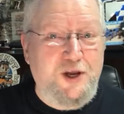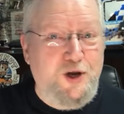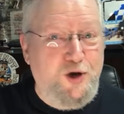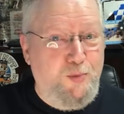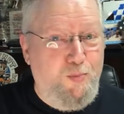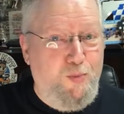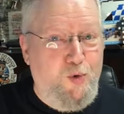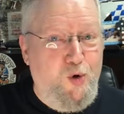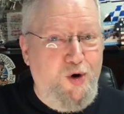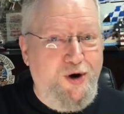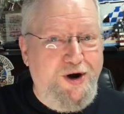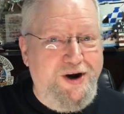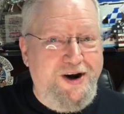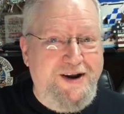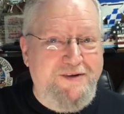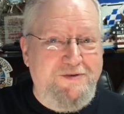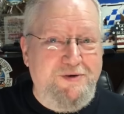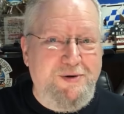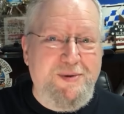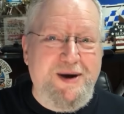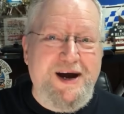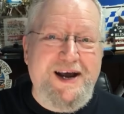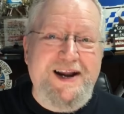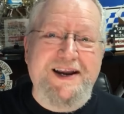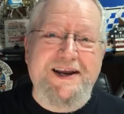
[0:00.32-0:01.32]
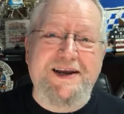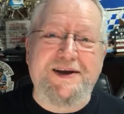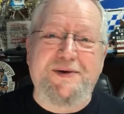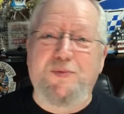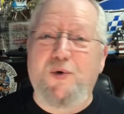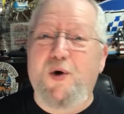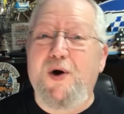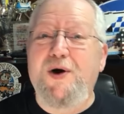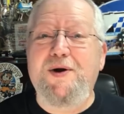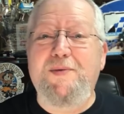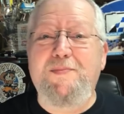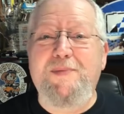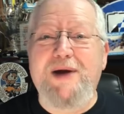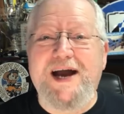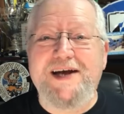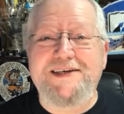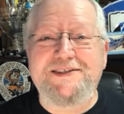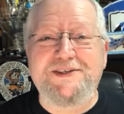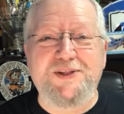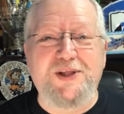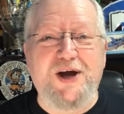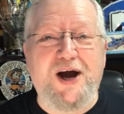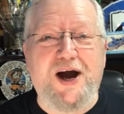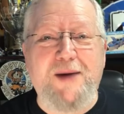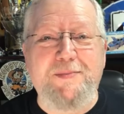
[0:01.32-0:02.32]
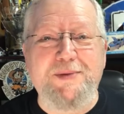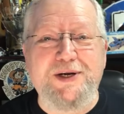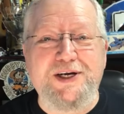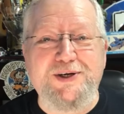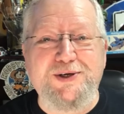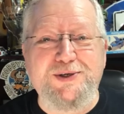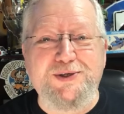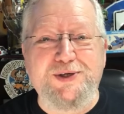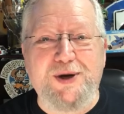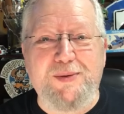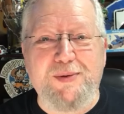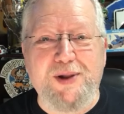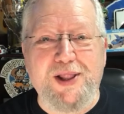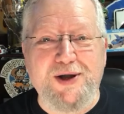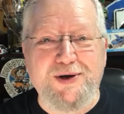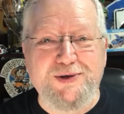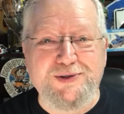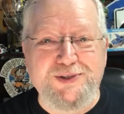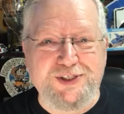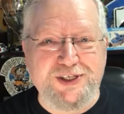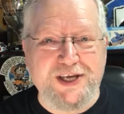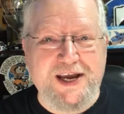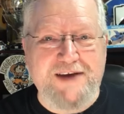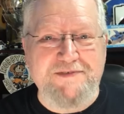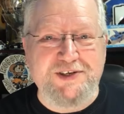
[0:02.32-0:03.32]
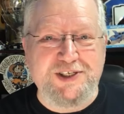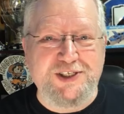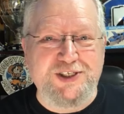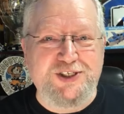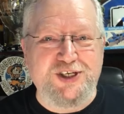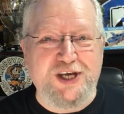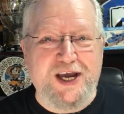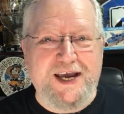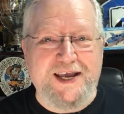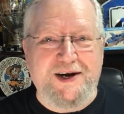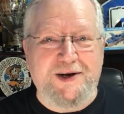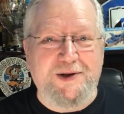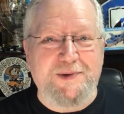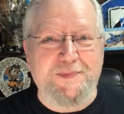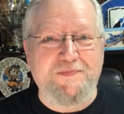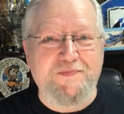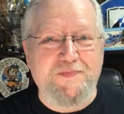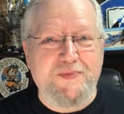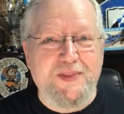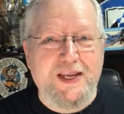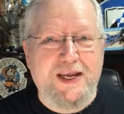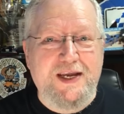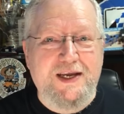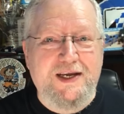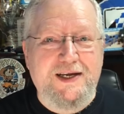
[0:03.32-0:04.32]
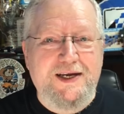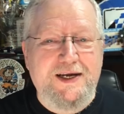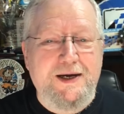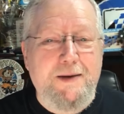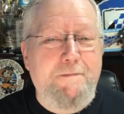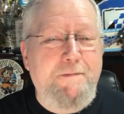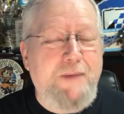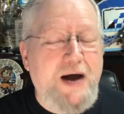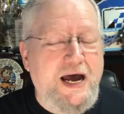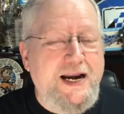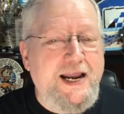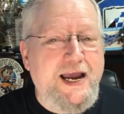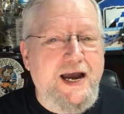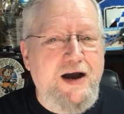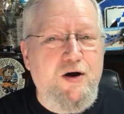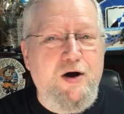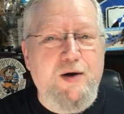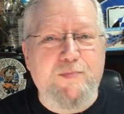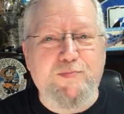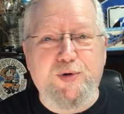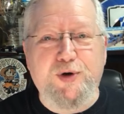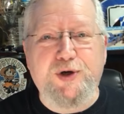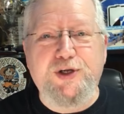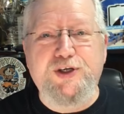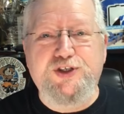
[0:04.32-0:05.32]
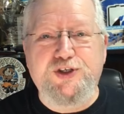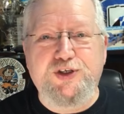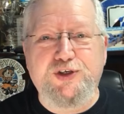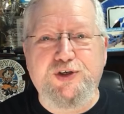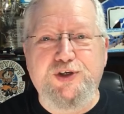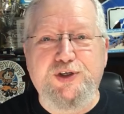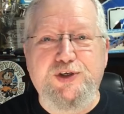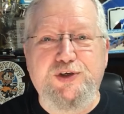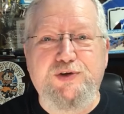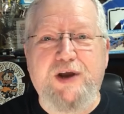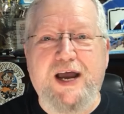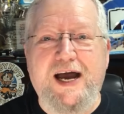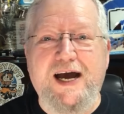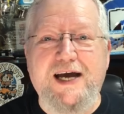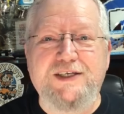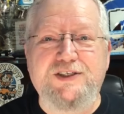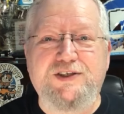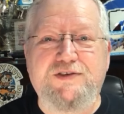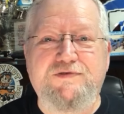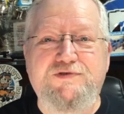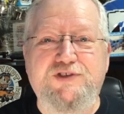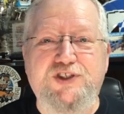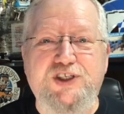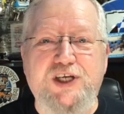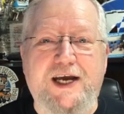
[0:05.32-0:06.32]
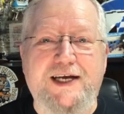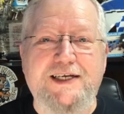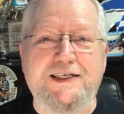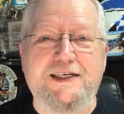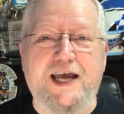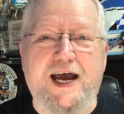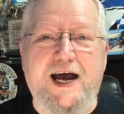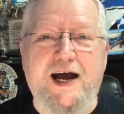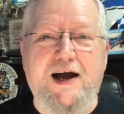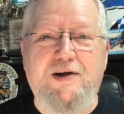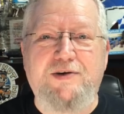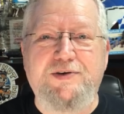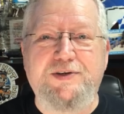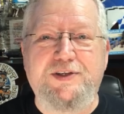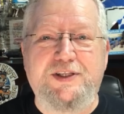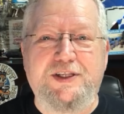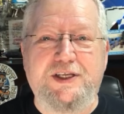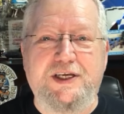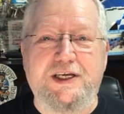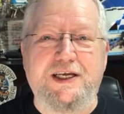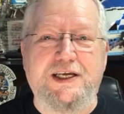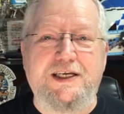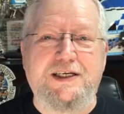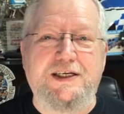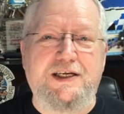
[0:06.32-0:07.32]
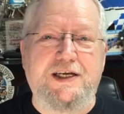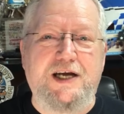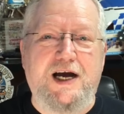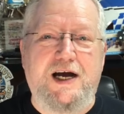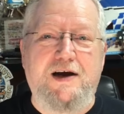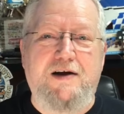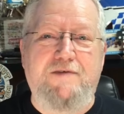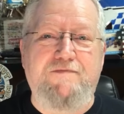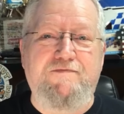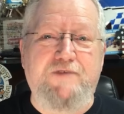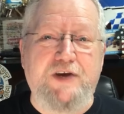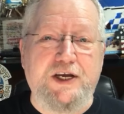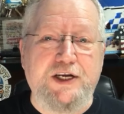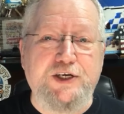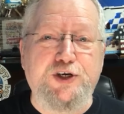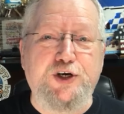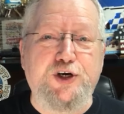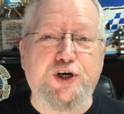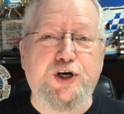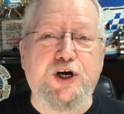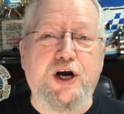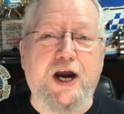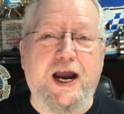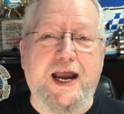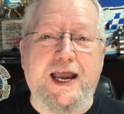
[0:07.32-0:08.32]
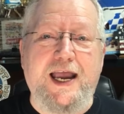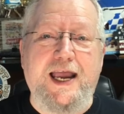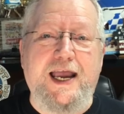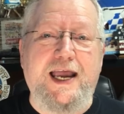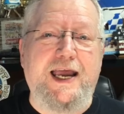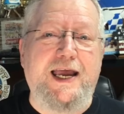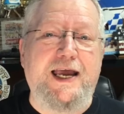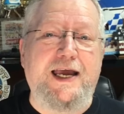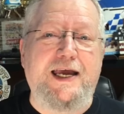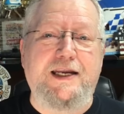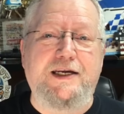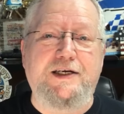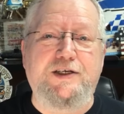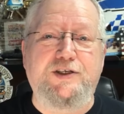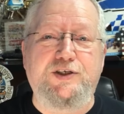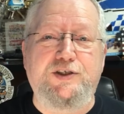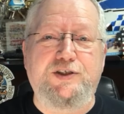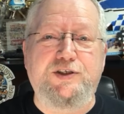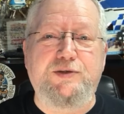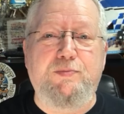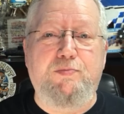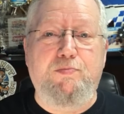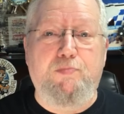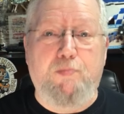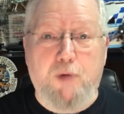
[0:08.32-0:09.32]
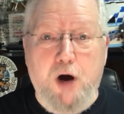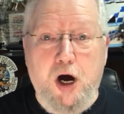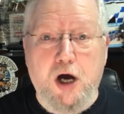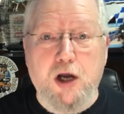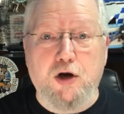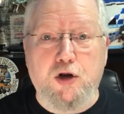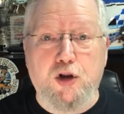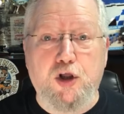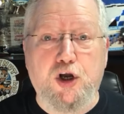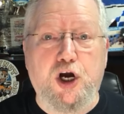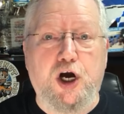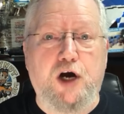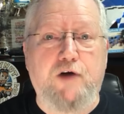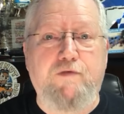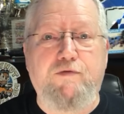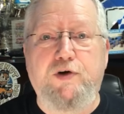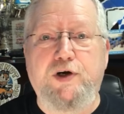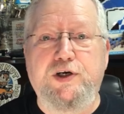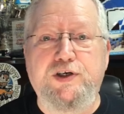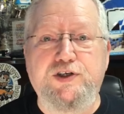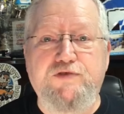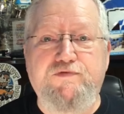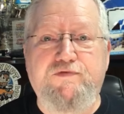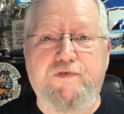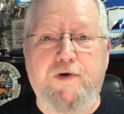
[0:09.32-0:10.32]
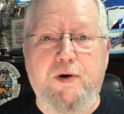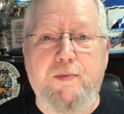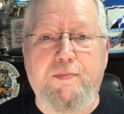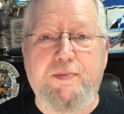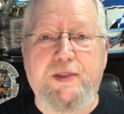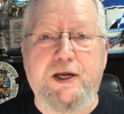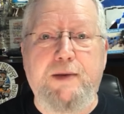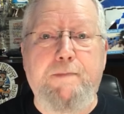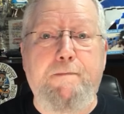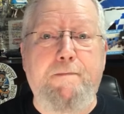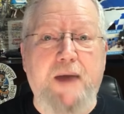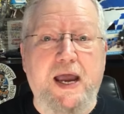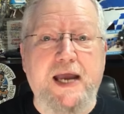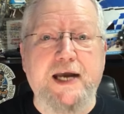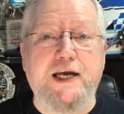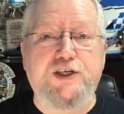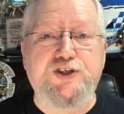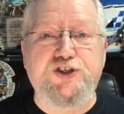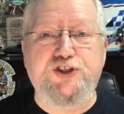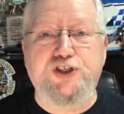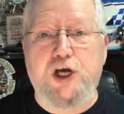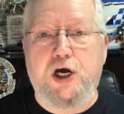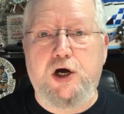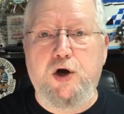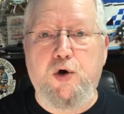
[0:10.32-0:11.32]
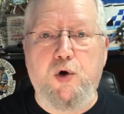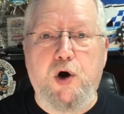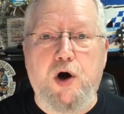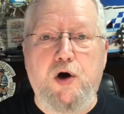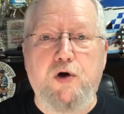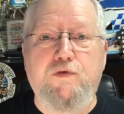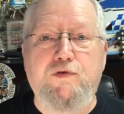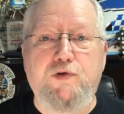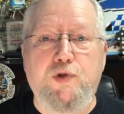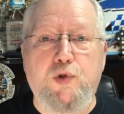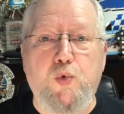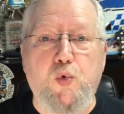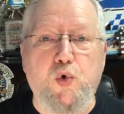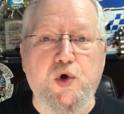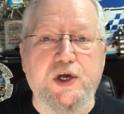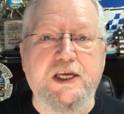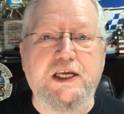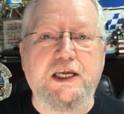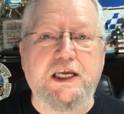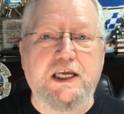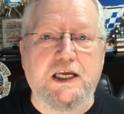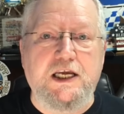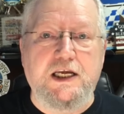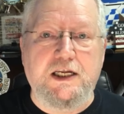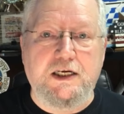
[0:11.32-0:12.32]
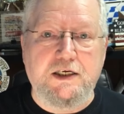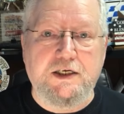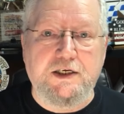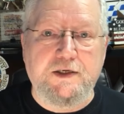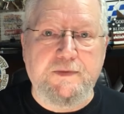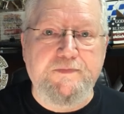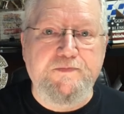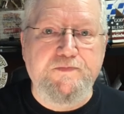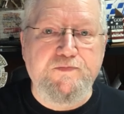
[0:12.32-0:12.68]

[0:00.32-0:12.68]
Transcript: Morning everybody, and welcome back to the Hobby Dude 007 channel. By now I'm pretty sure you guys have checked out the vendor and model coverage from the mega show over the weekend.